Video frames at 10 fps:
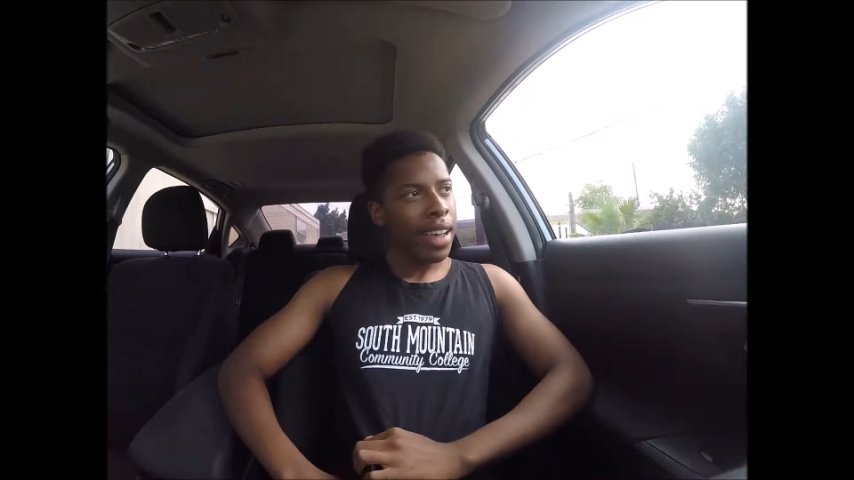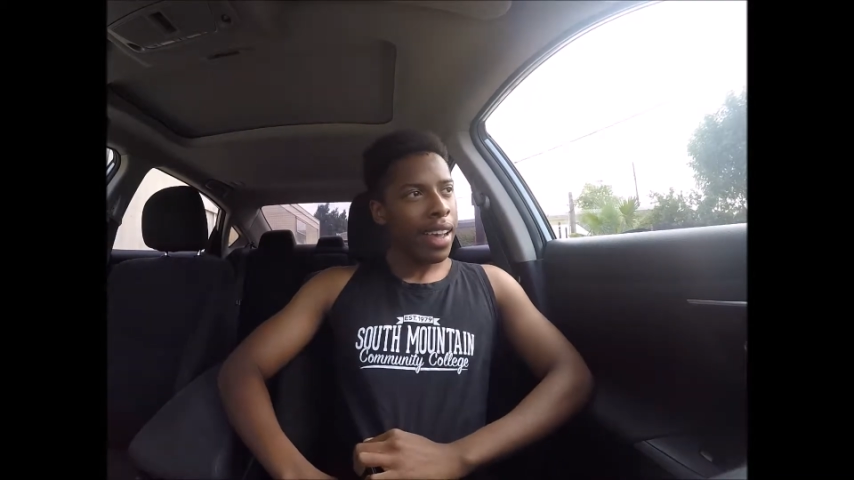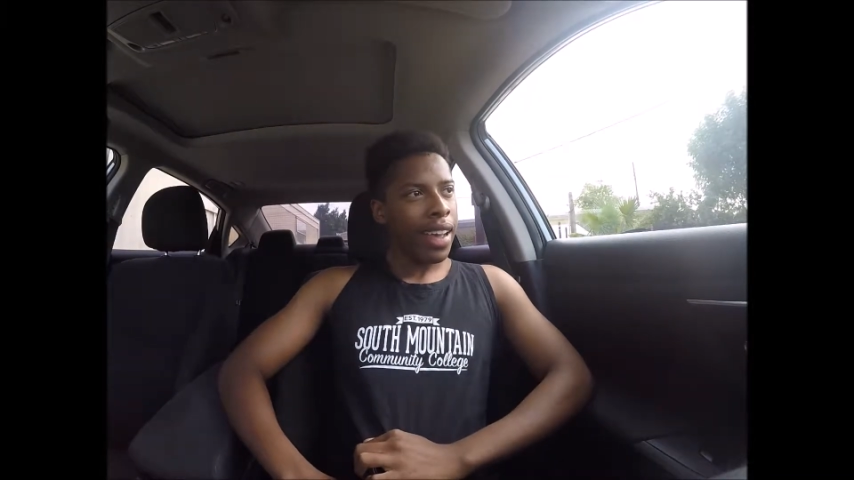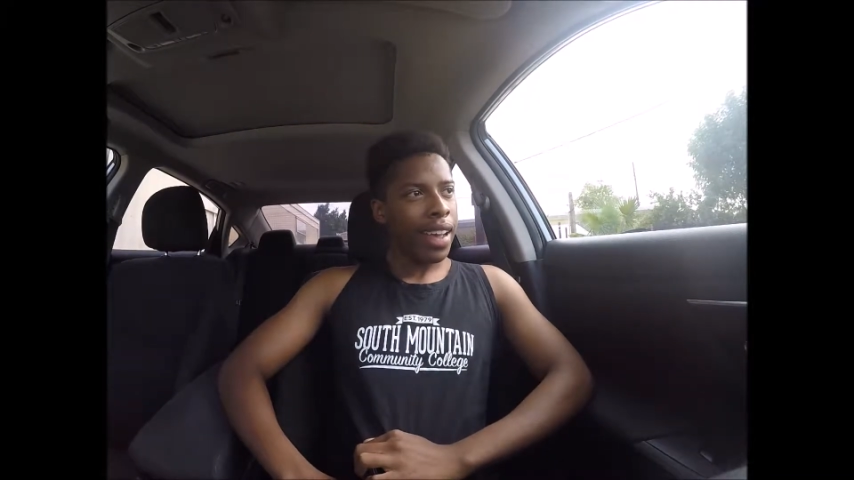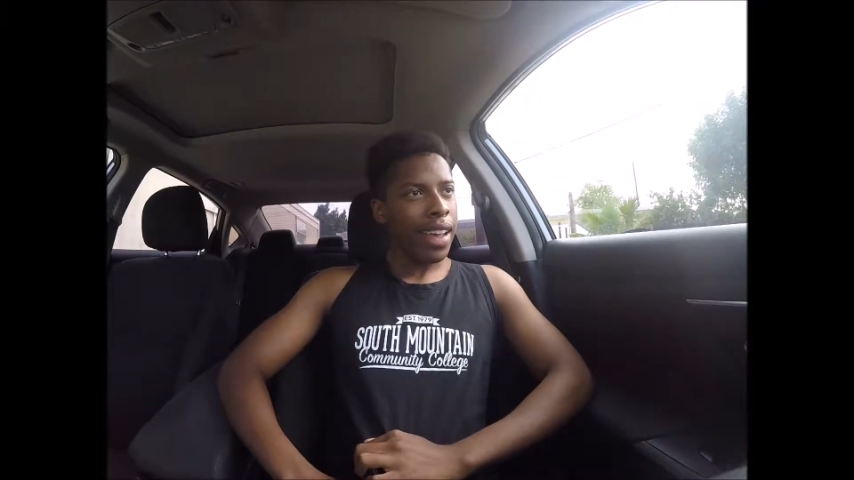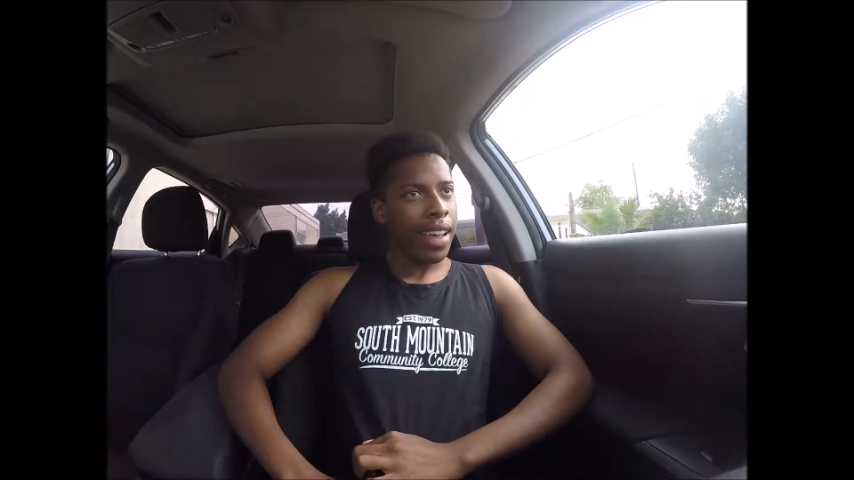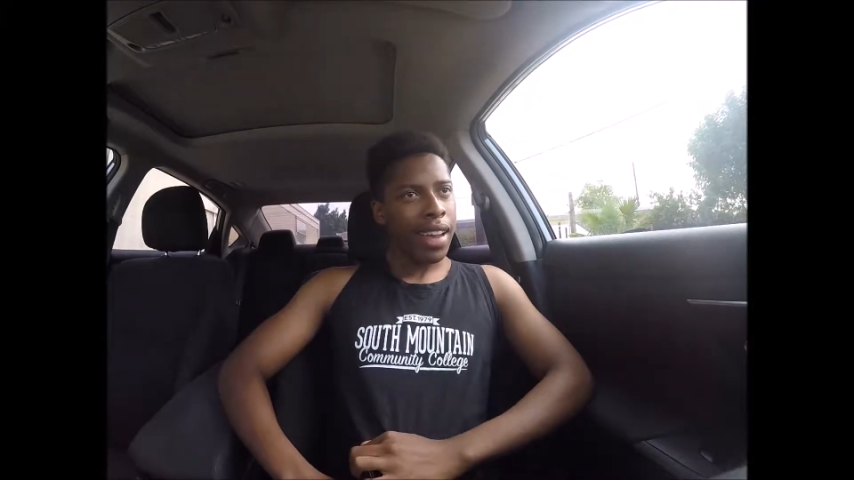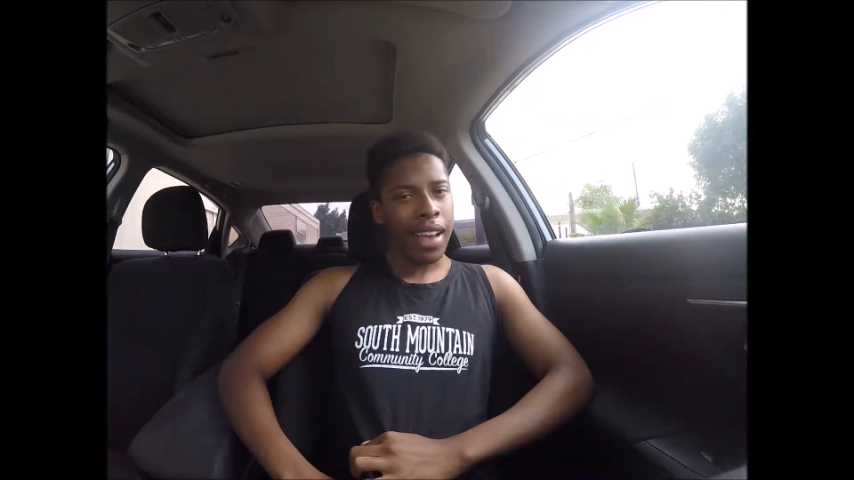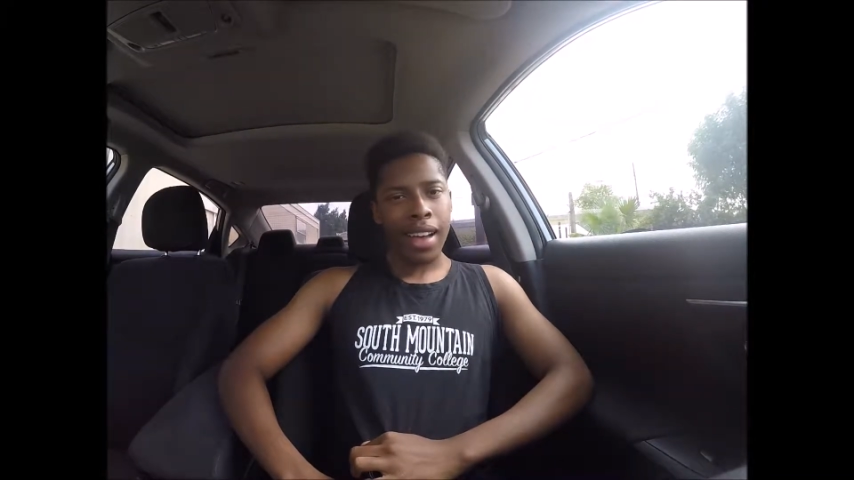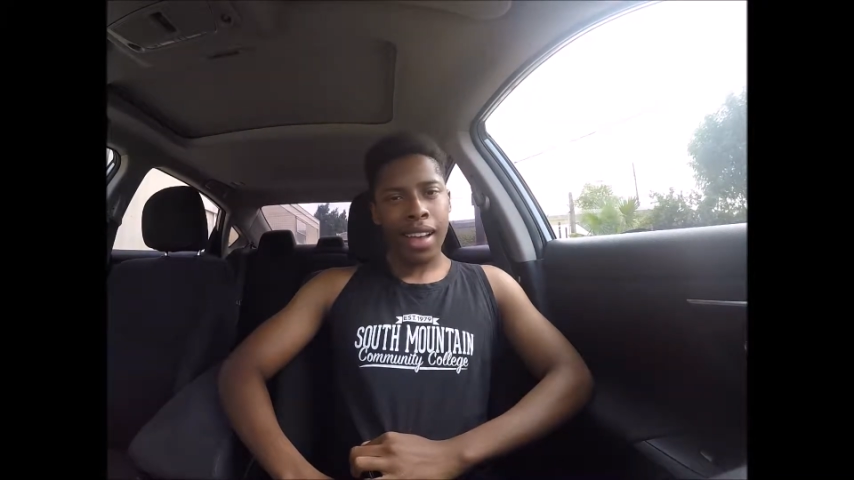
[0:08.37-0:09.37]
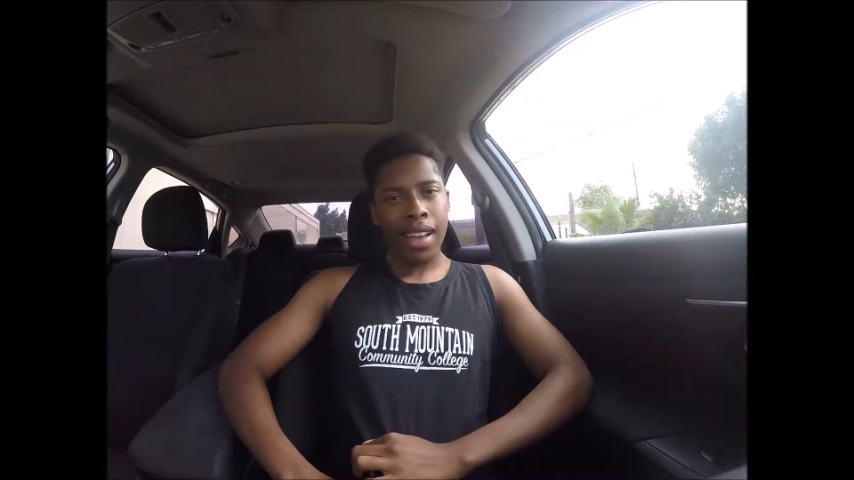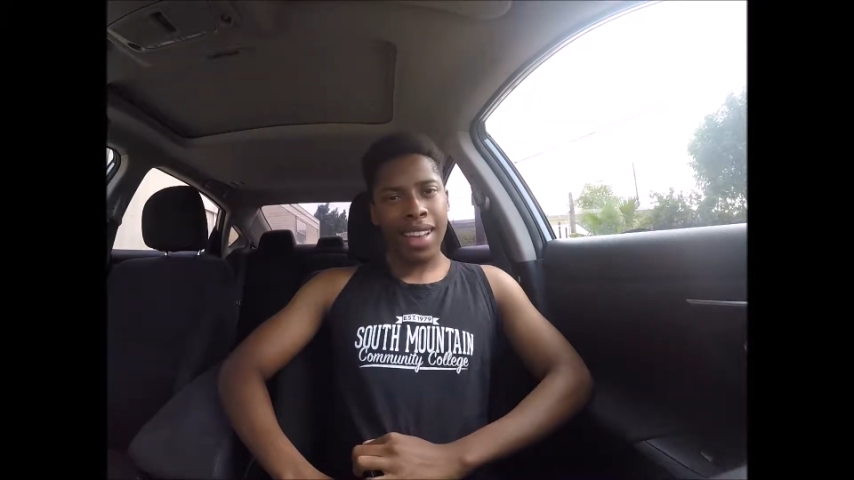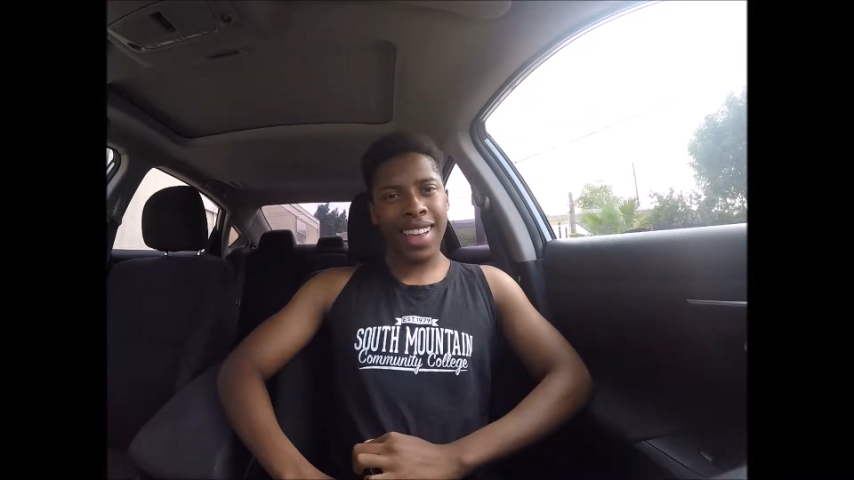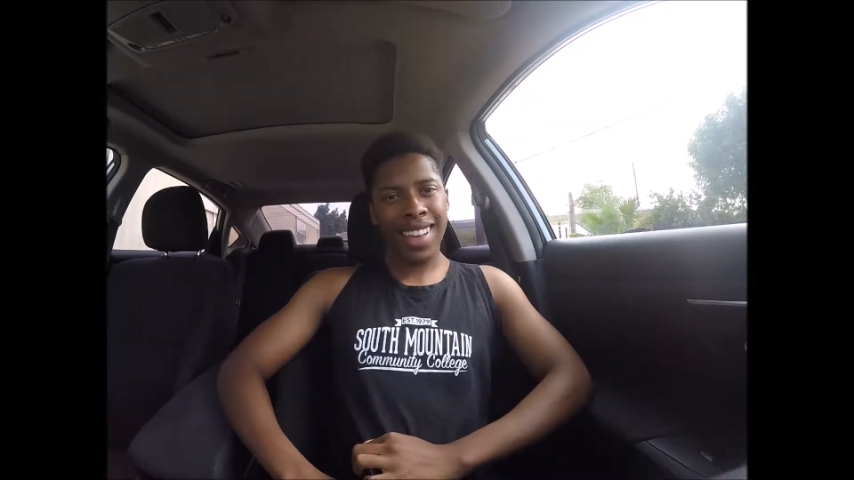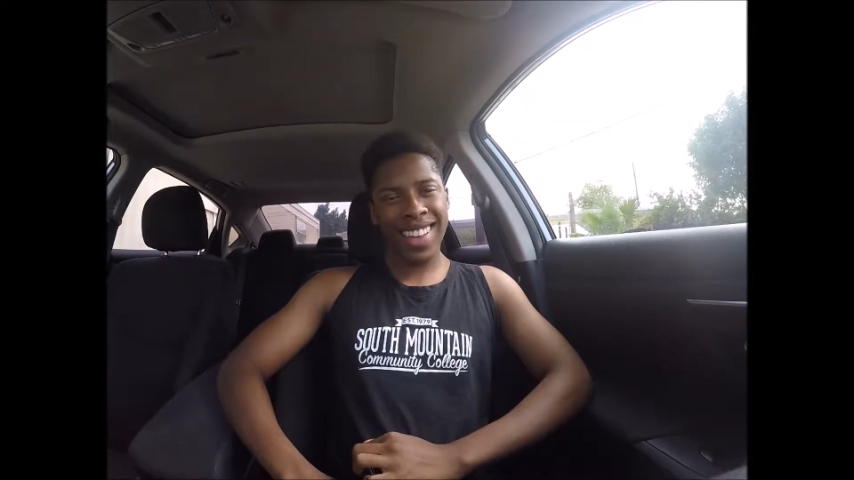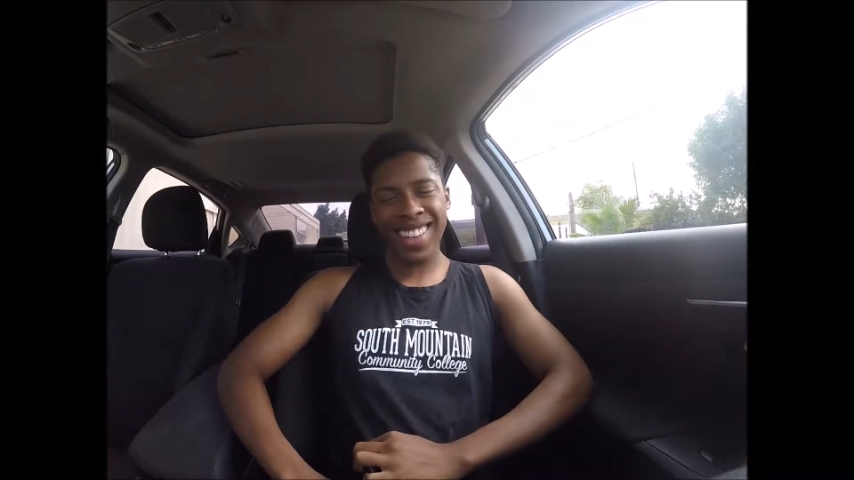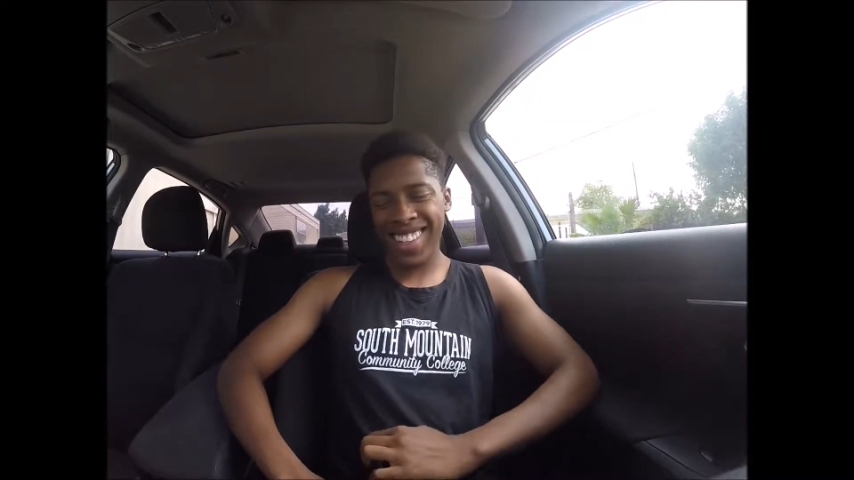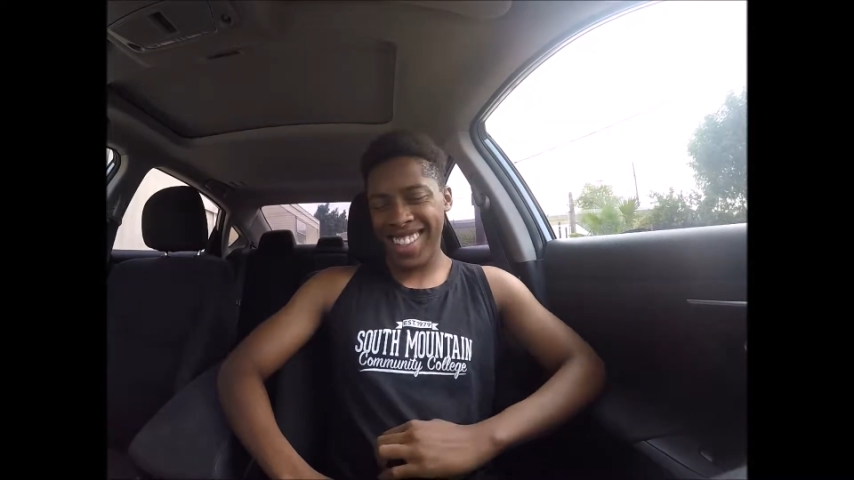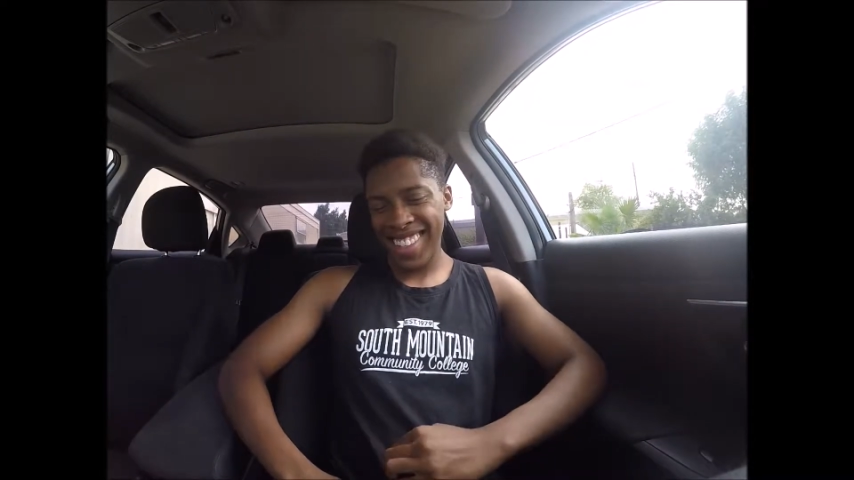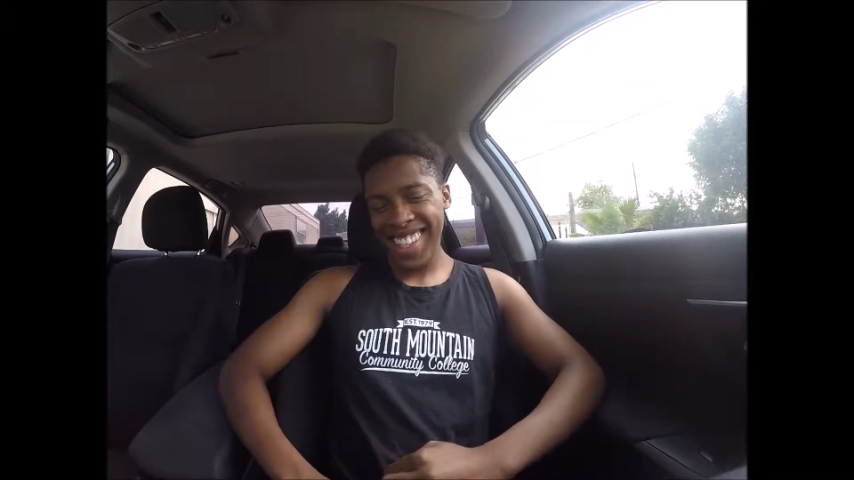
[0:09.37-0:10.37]
and
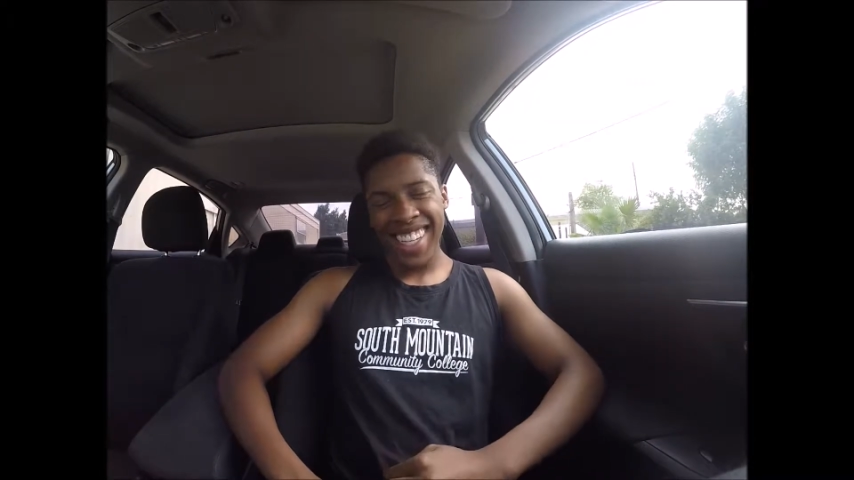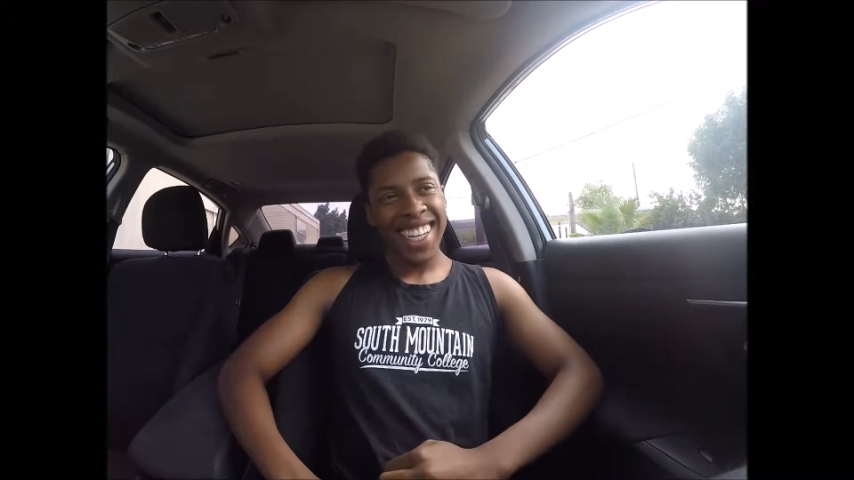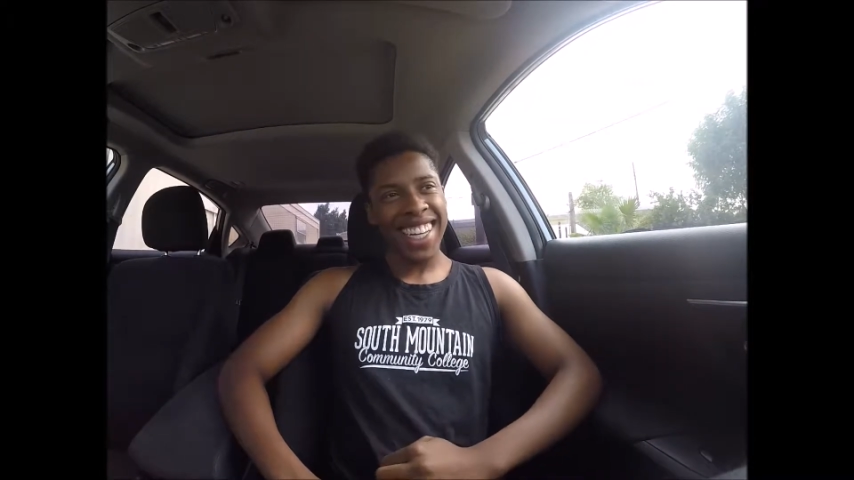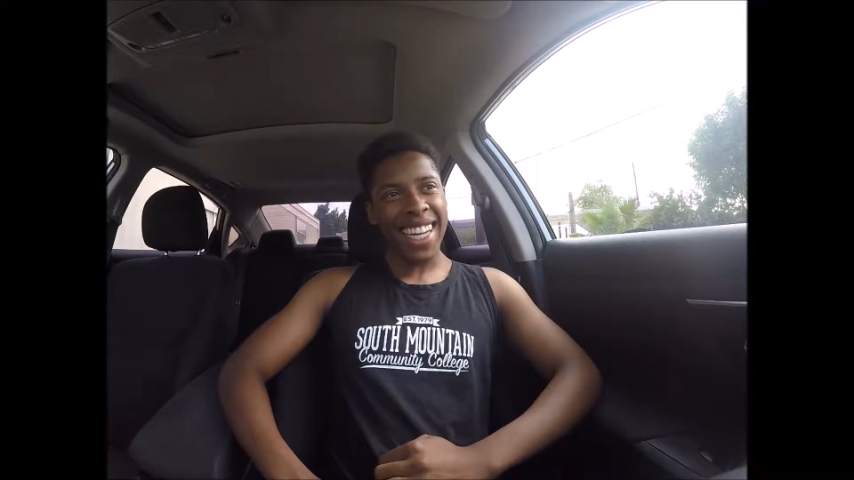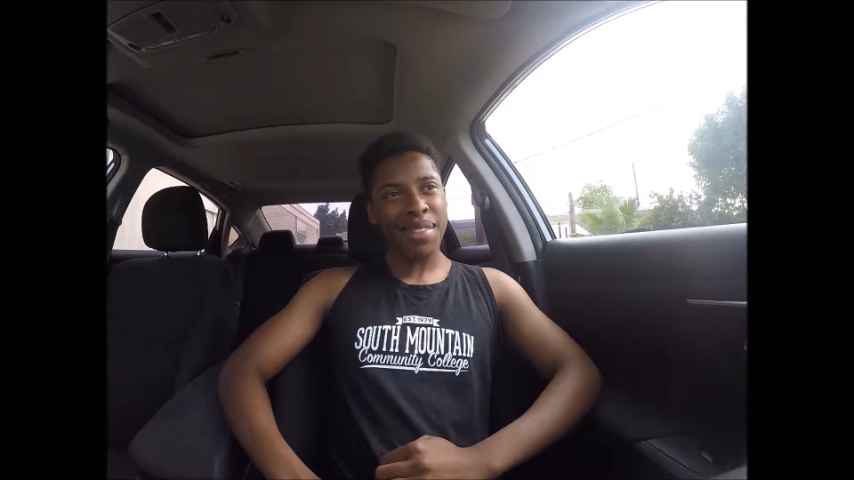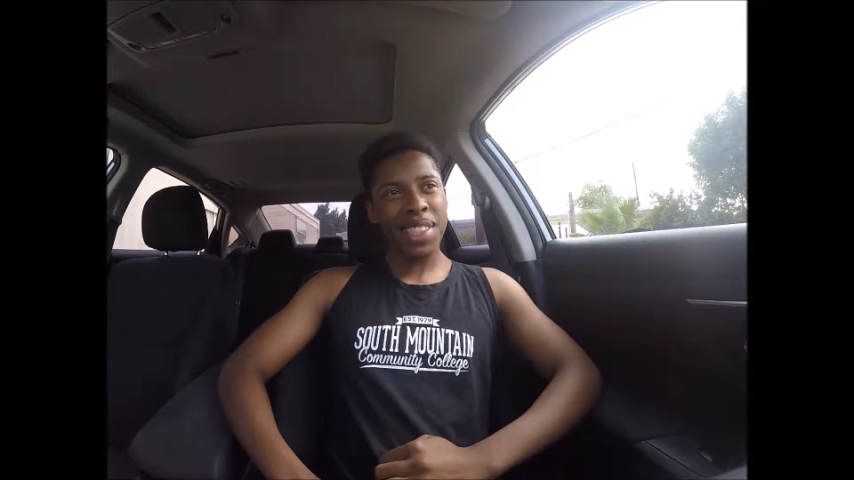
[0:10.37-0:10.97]
yeah,